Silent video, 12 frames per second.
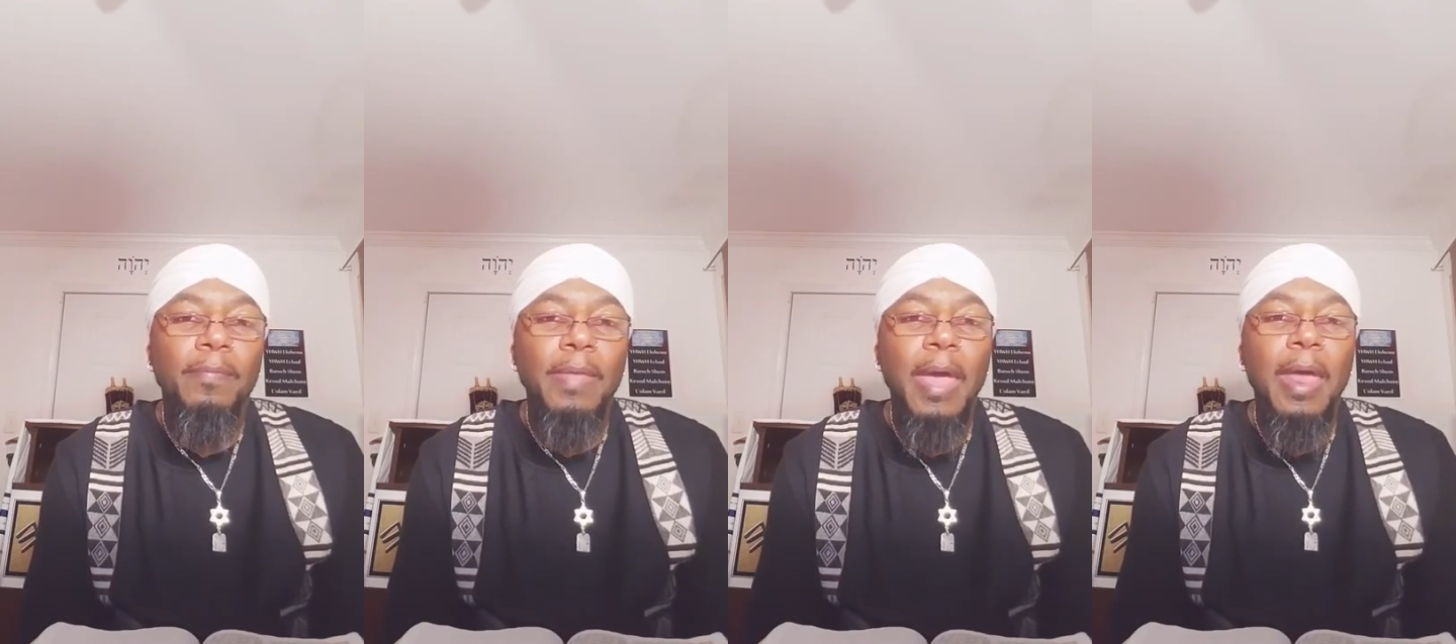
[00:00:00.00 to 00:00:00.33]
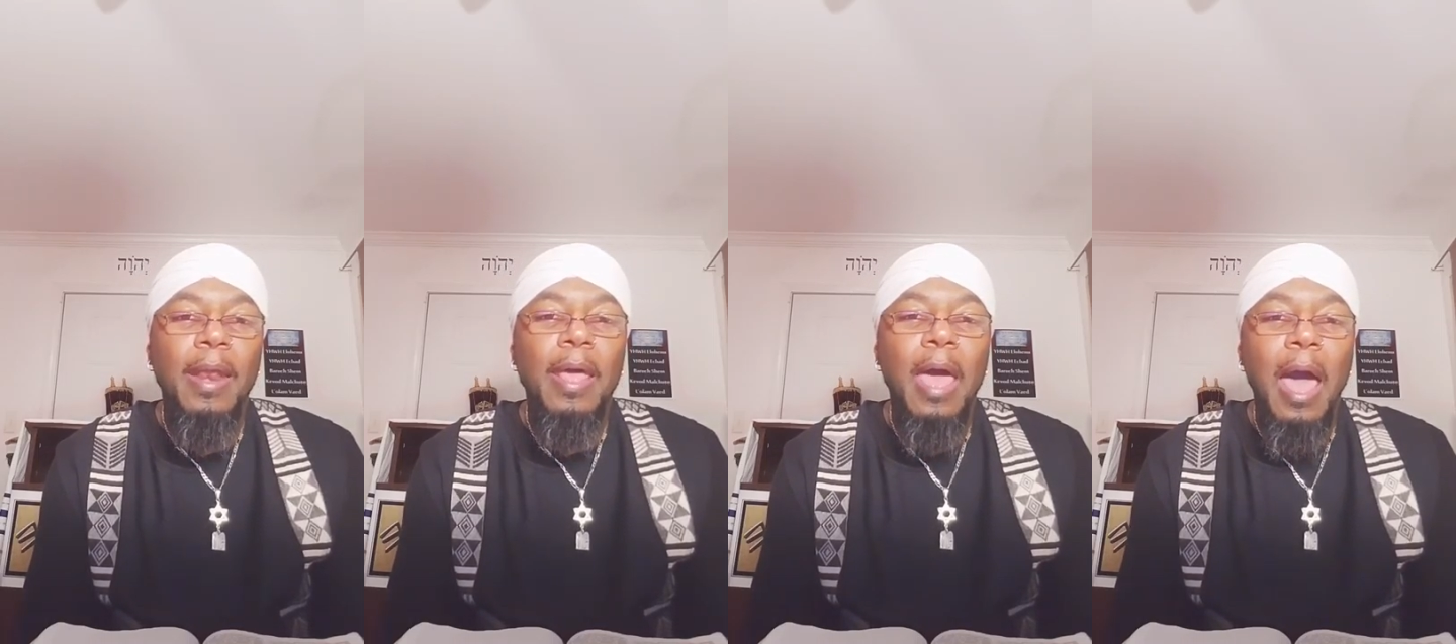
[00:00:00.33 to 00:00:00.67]

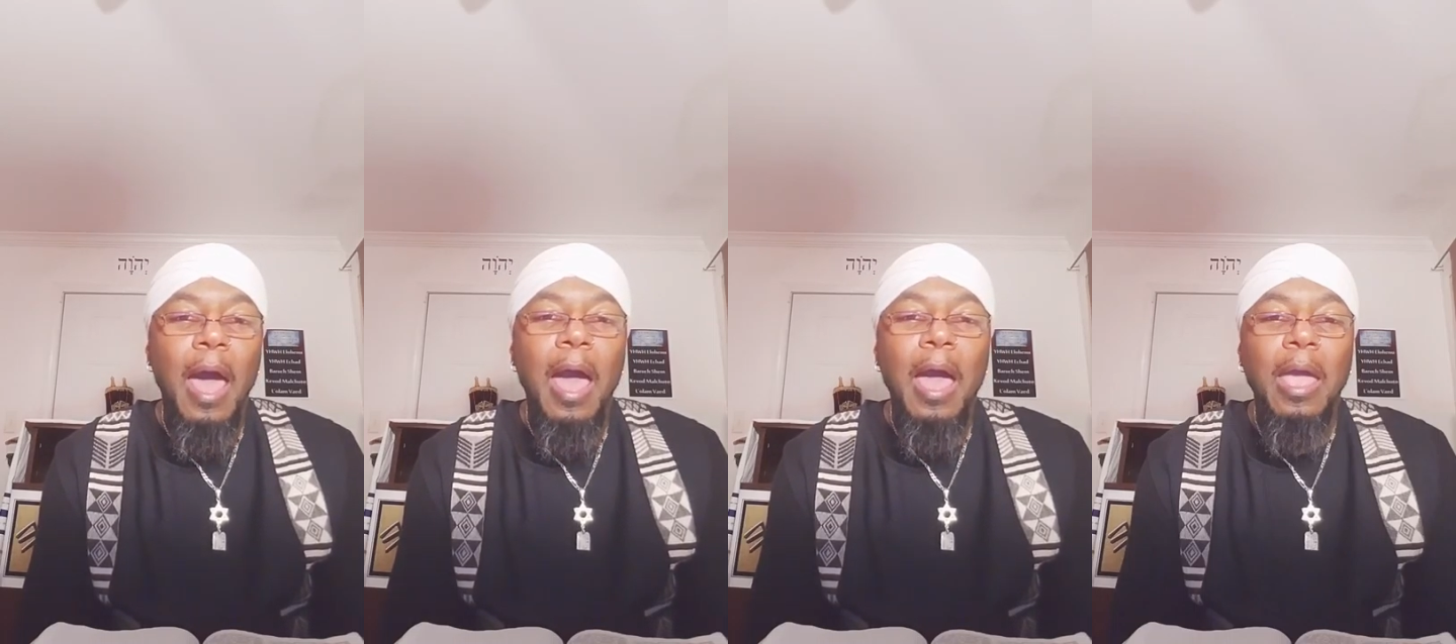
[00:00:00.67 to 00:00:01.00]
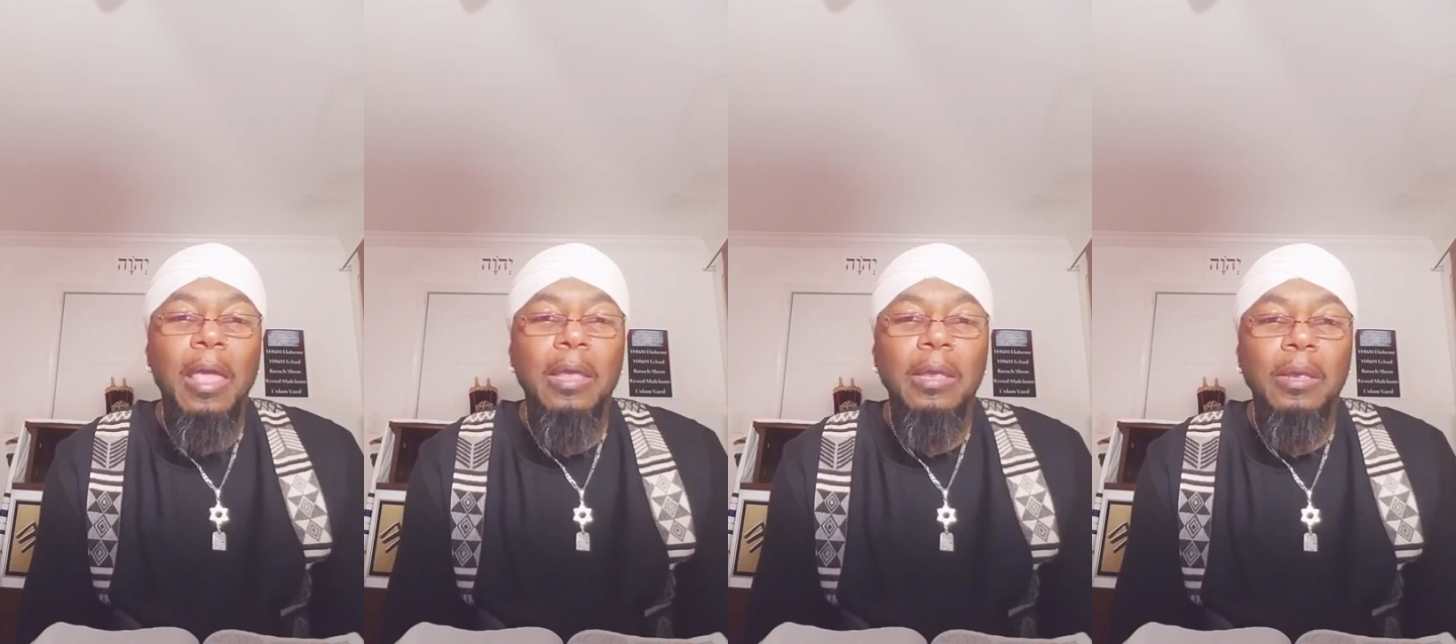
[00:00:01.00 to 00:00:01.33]
that
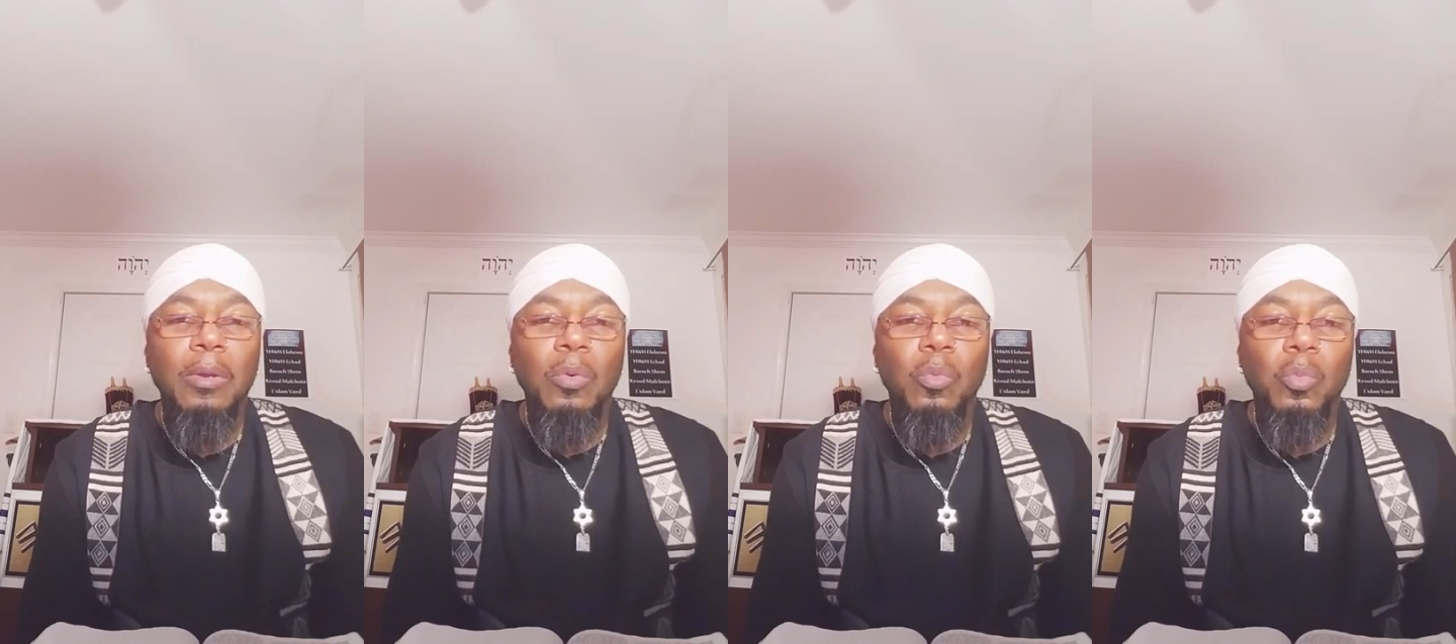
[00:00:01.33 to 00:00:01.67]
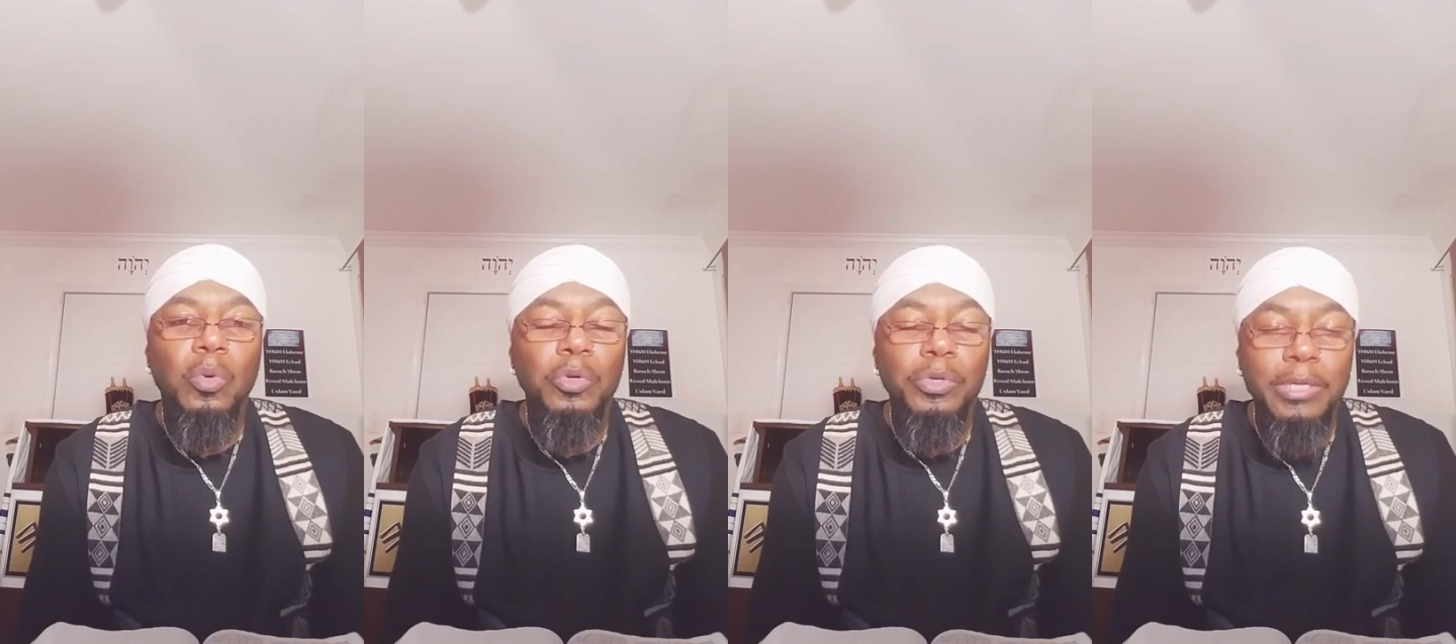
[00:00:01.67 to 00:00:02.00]
I will